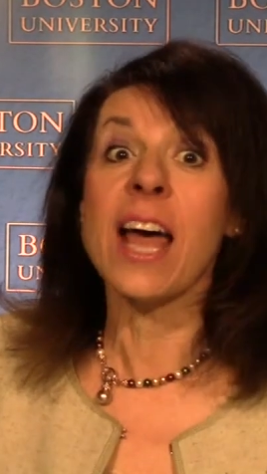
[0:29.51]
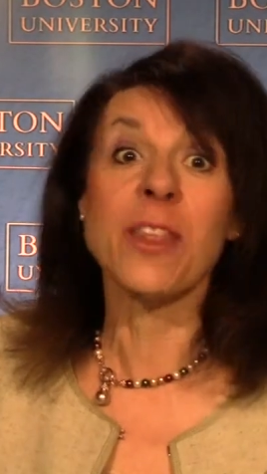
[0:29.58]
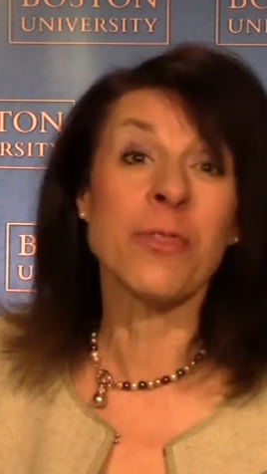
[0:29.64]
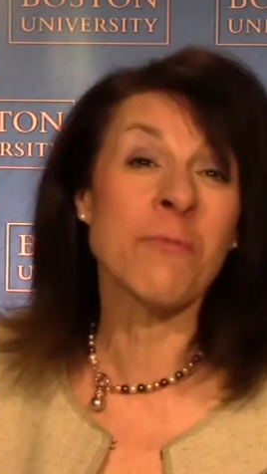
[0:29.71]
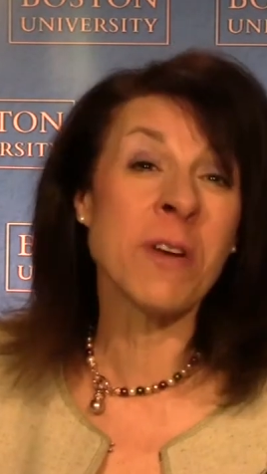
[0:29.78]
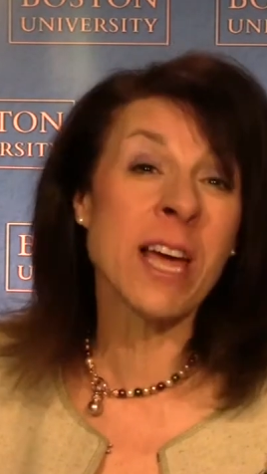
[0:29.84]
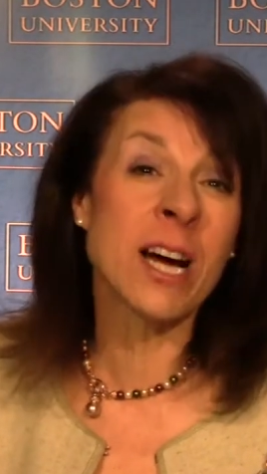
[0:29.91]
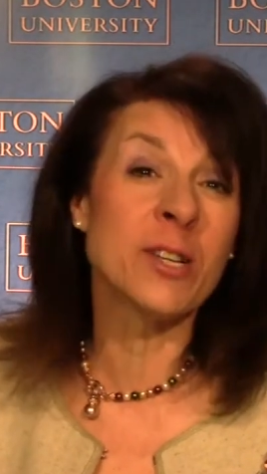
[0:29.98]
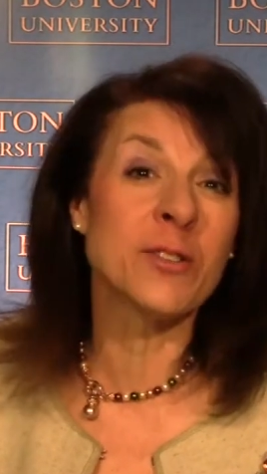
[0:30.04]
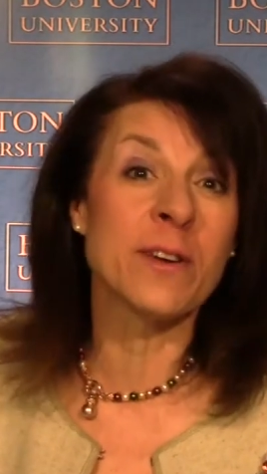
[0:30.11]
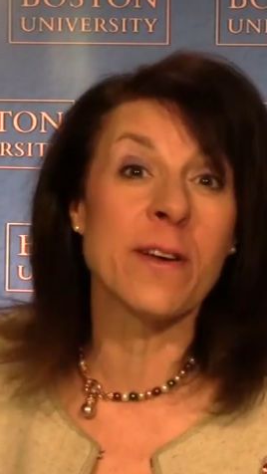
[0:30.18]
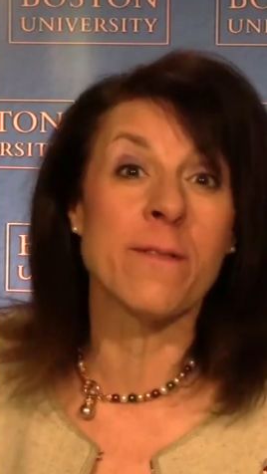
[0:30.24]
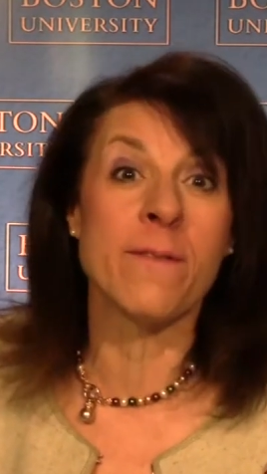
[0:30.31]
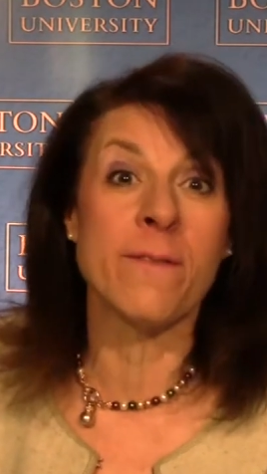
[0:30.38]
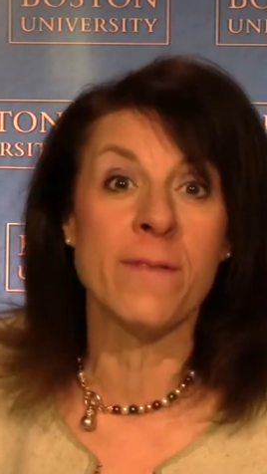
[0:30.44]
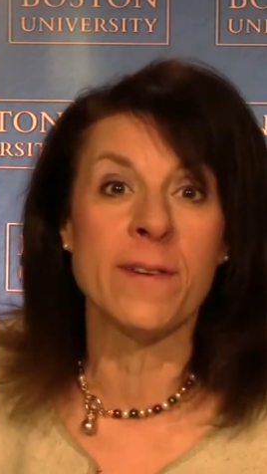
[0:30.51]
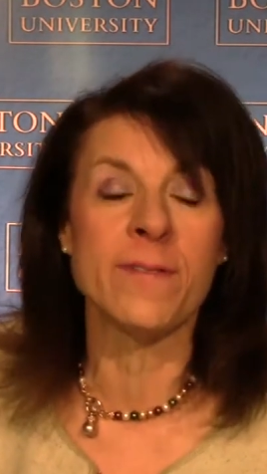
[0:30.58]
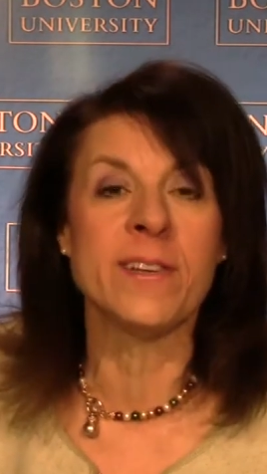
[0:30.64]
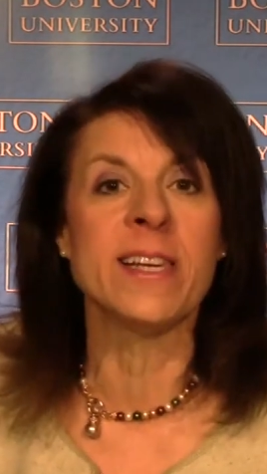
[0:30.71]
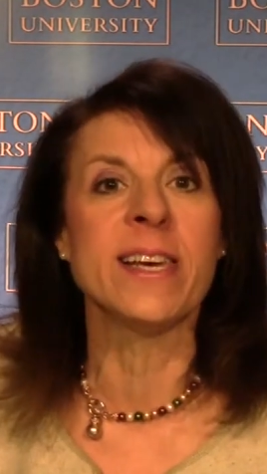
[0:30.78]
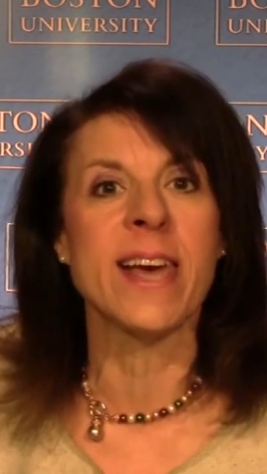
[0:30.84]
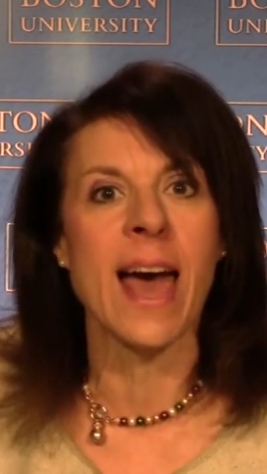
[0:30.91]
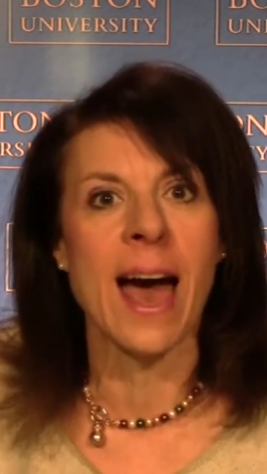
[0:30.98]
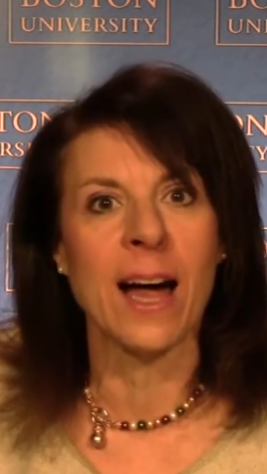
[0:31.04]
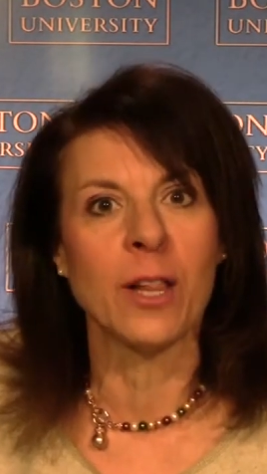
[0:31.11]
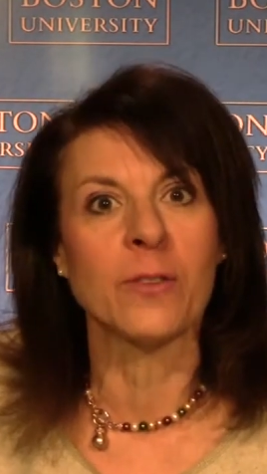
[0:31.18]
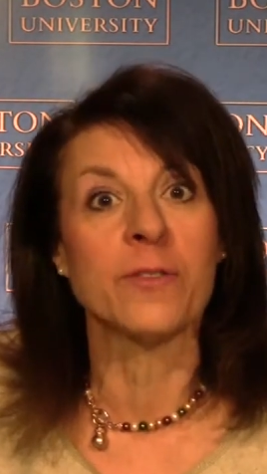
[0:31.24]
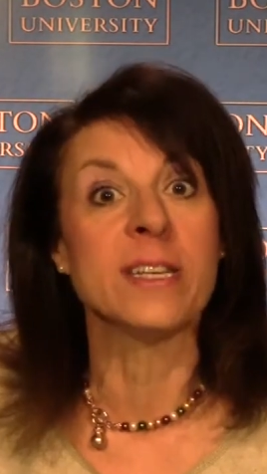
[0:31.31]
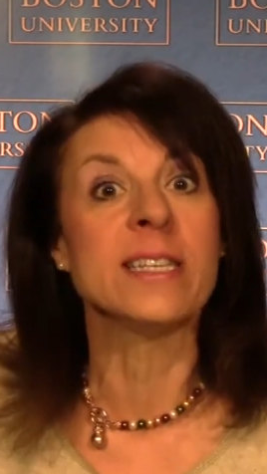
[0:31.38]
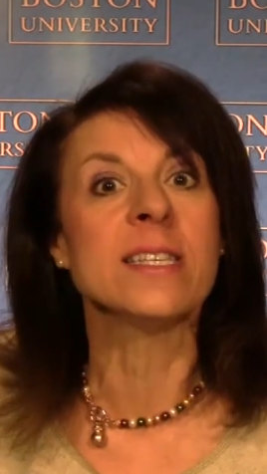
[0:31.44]
350
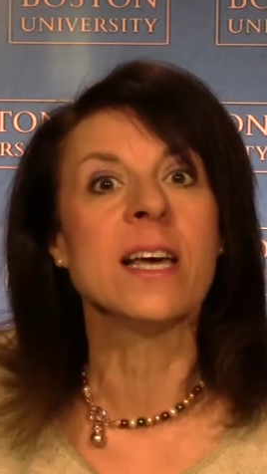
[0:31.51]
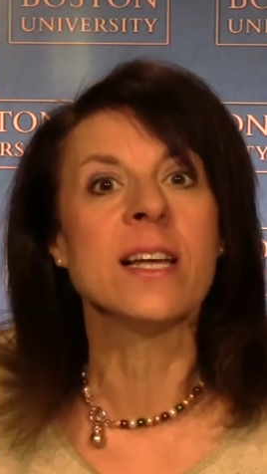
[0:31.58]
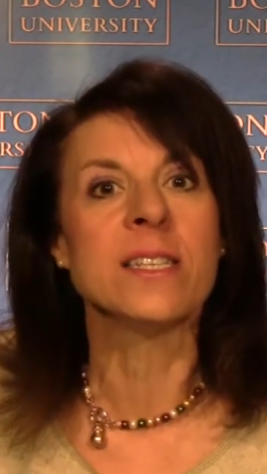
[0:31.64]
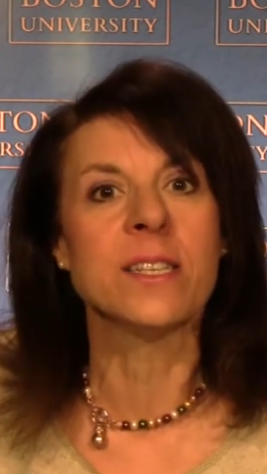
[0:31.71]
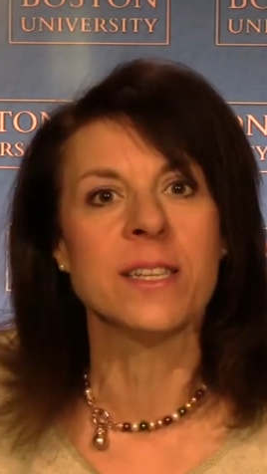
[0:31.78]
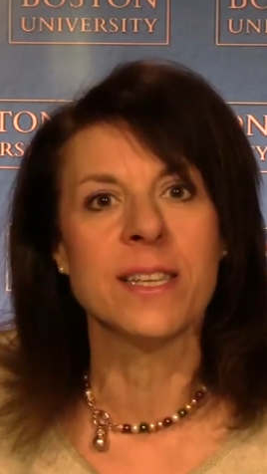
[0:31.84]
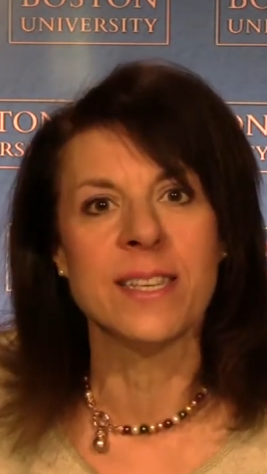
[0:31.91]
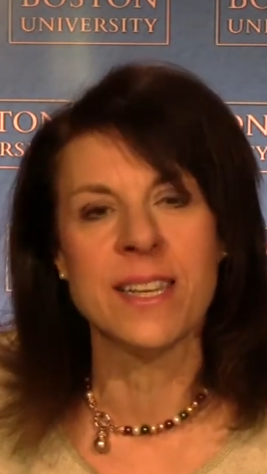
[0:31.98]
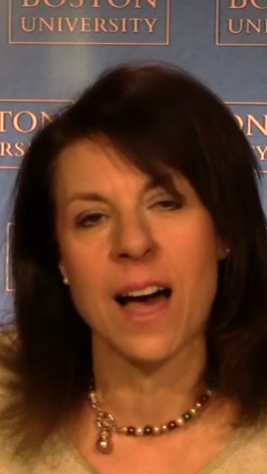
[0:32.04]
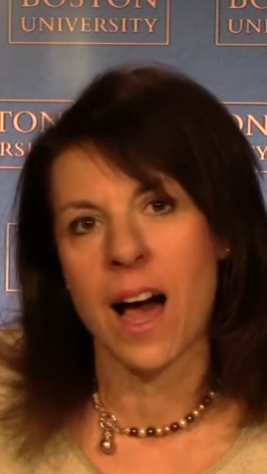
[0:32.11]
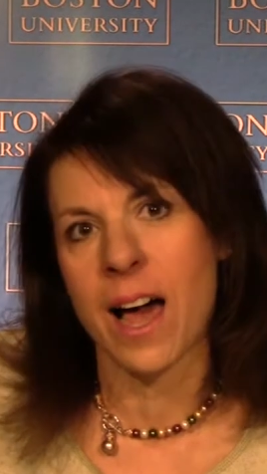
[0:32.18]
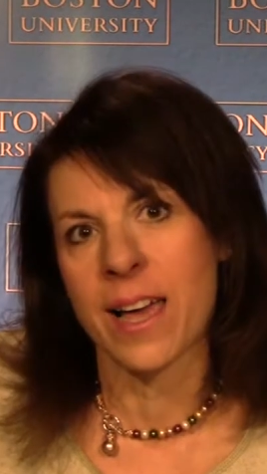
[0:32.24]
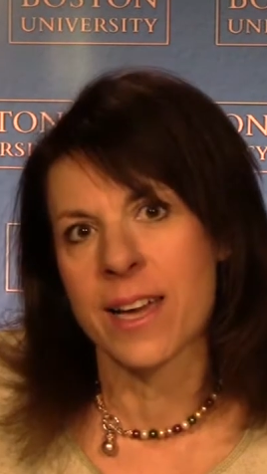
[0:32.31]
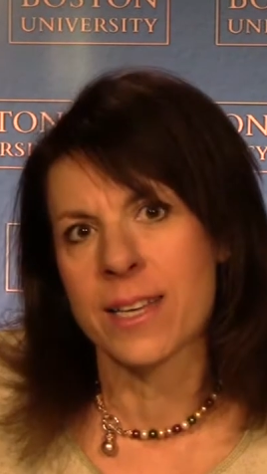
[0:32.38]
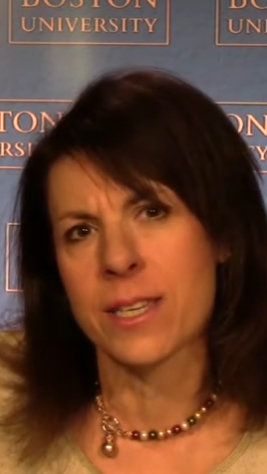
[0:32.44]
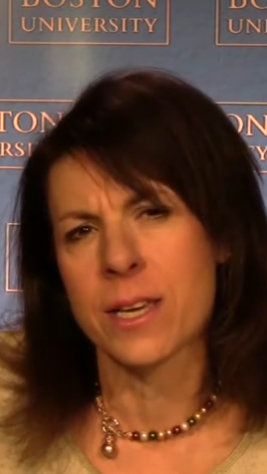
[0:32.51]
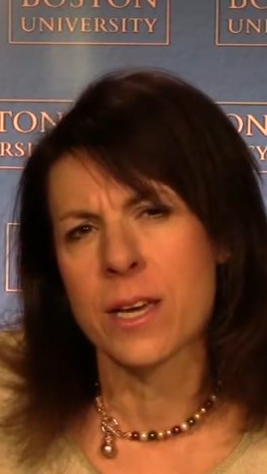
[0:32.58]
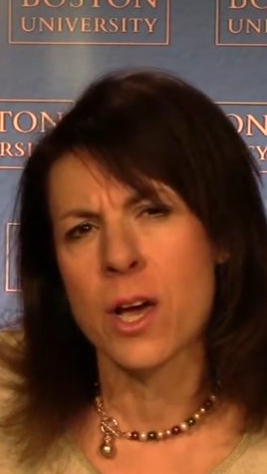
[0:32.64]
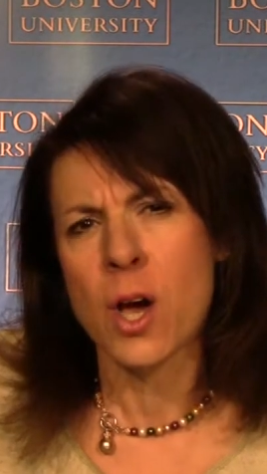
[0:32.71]
calories to the diet.